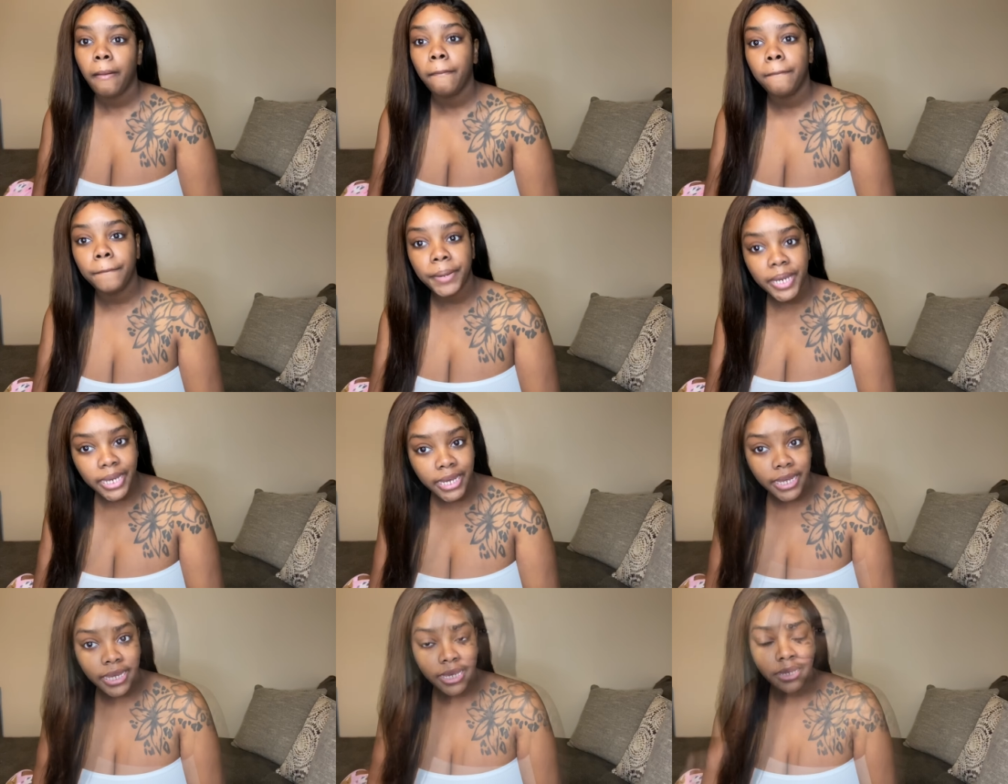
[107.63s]

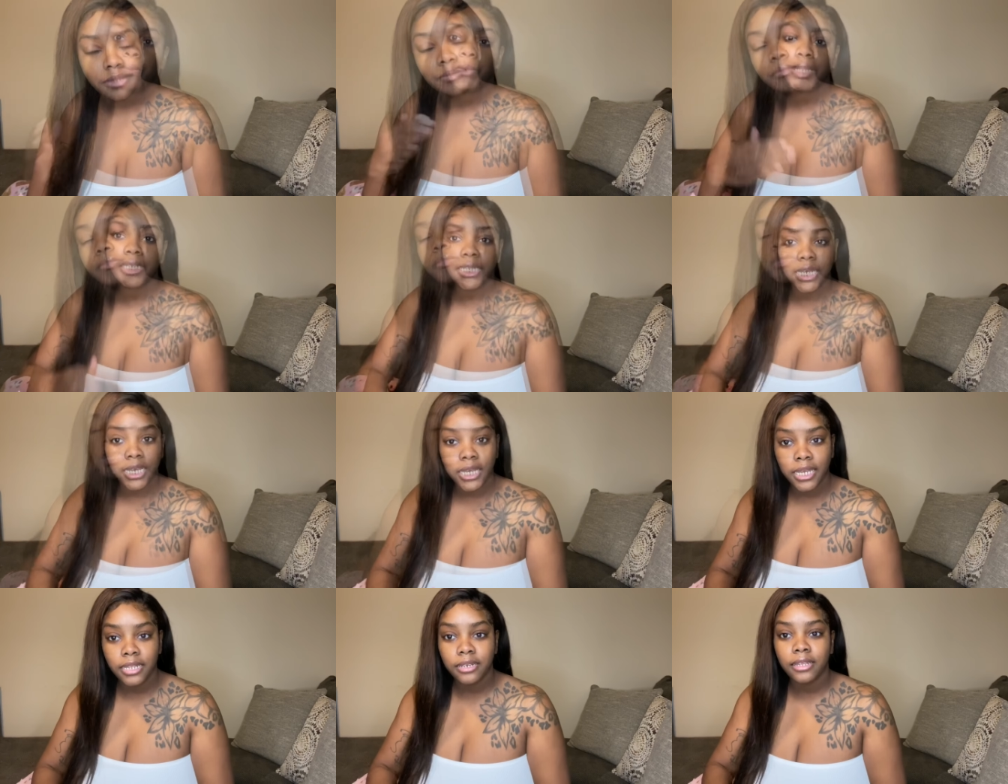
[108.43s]
But we
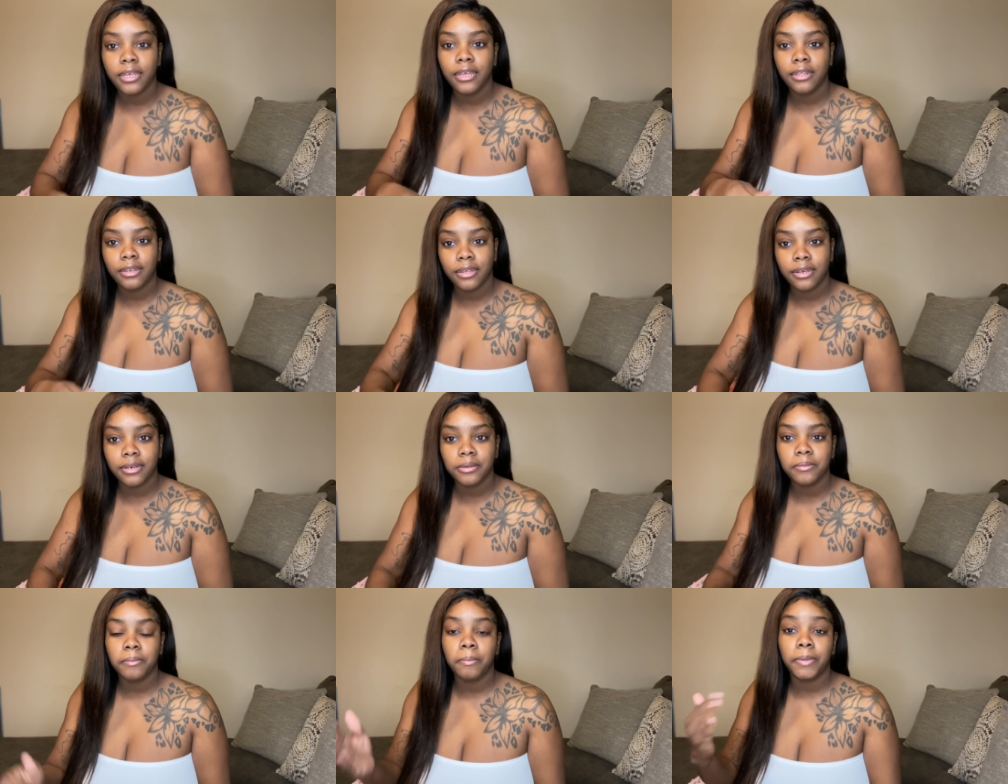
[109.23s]
did end
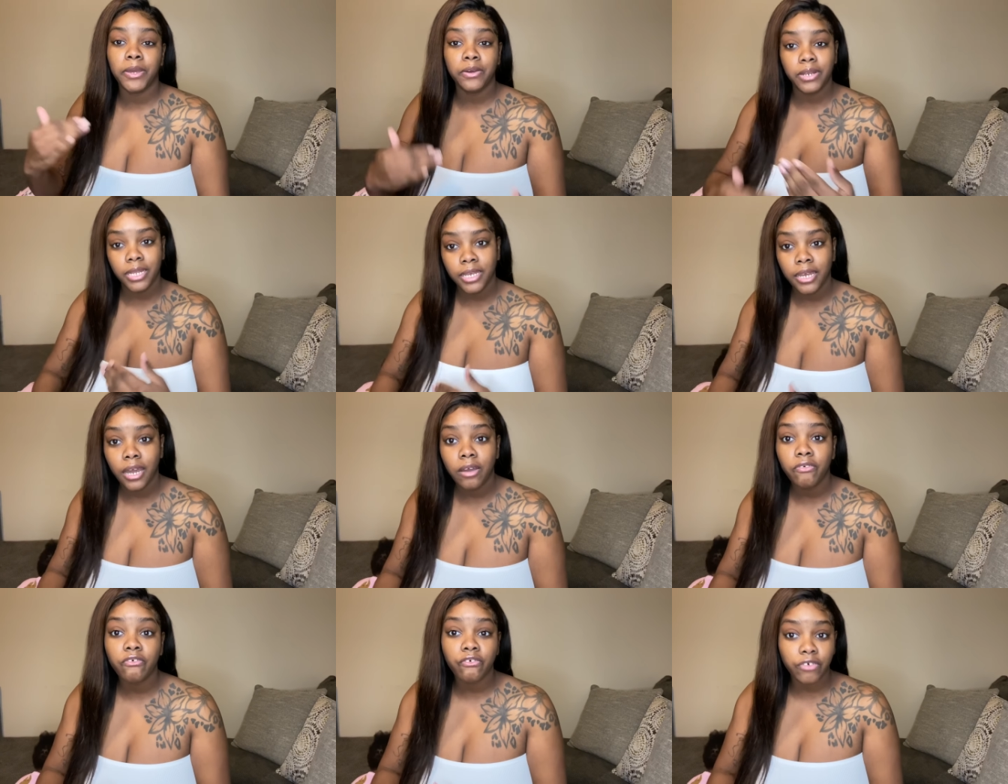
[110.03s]
up building a
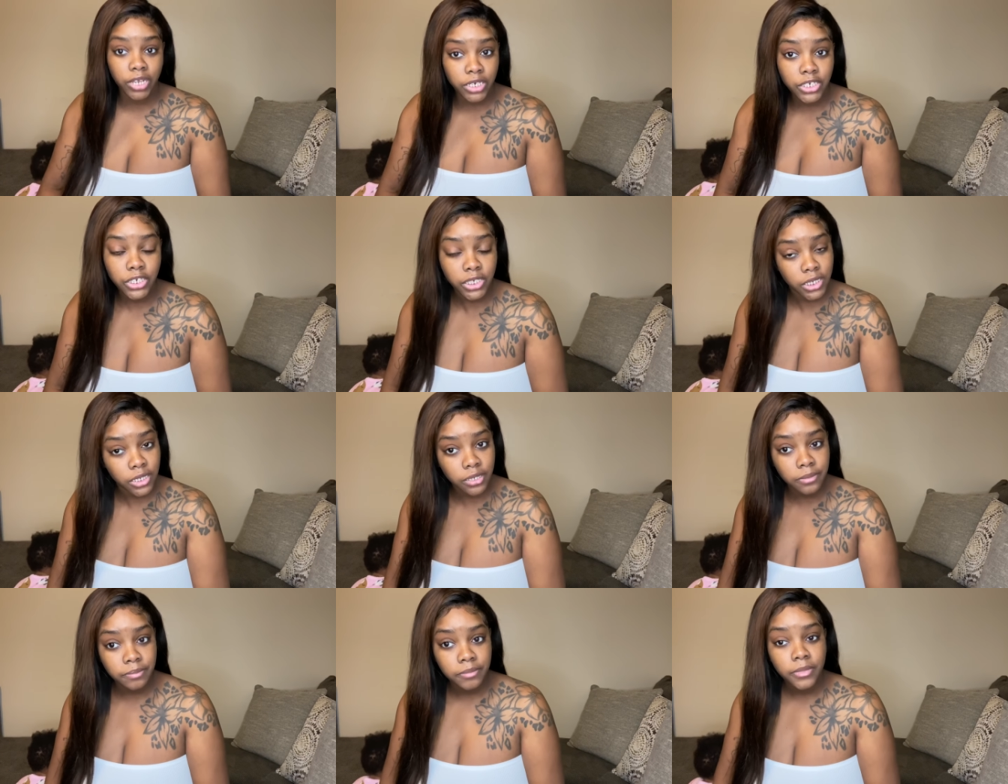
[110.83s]

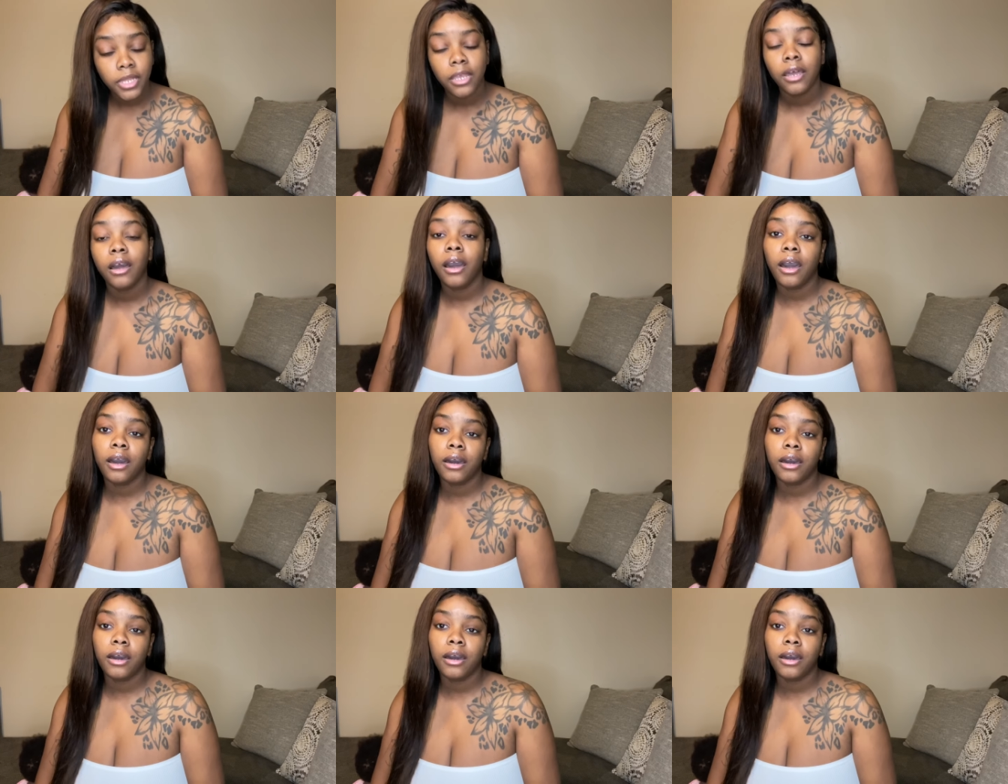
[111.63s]
friendship. We